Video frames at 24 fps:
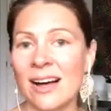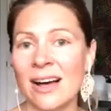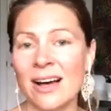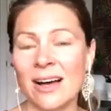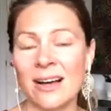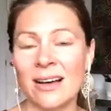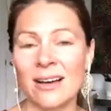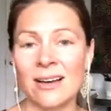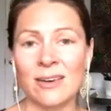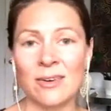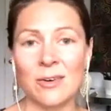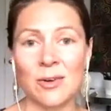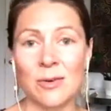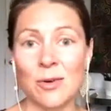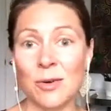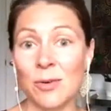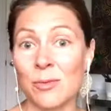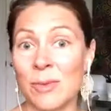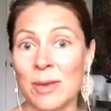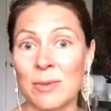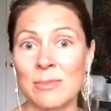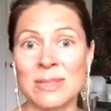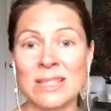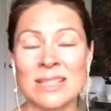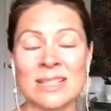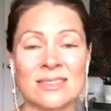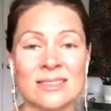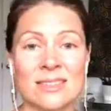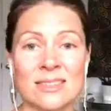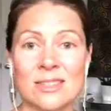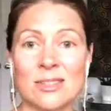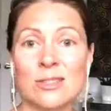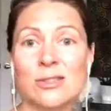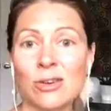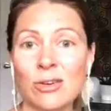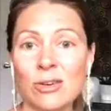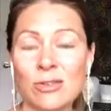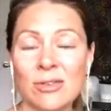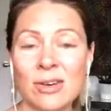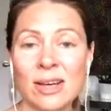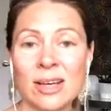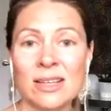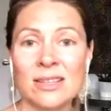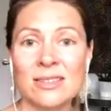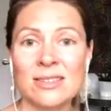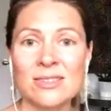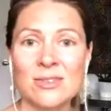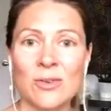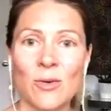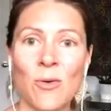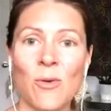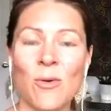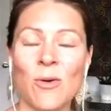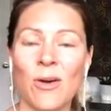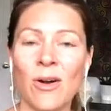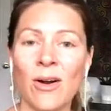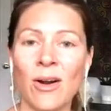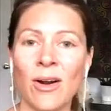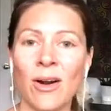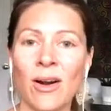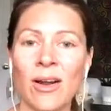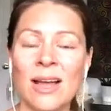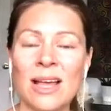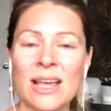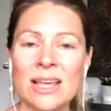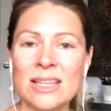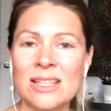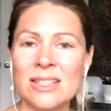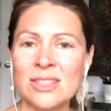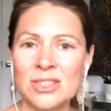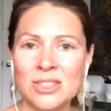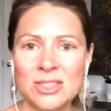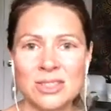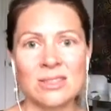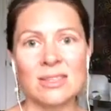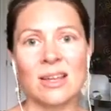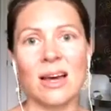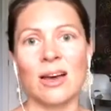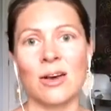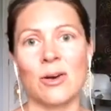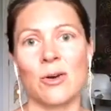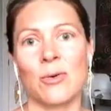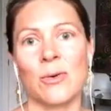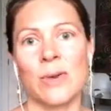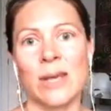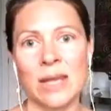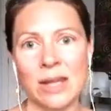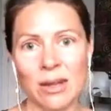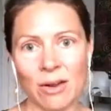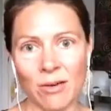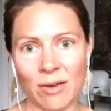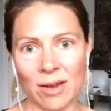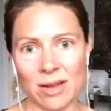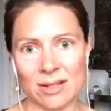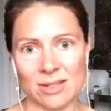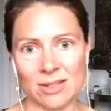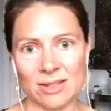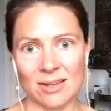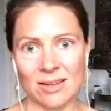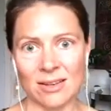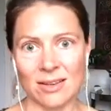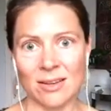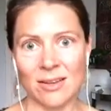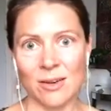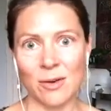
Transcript: or maybe doesn't serve us or is just not coherent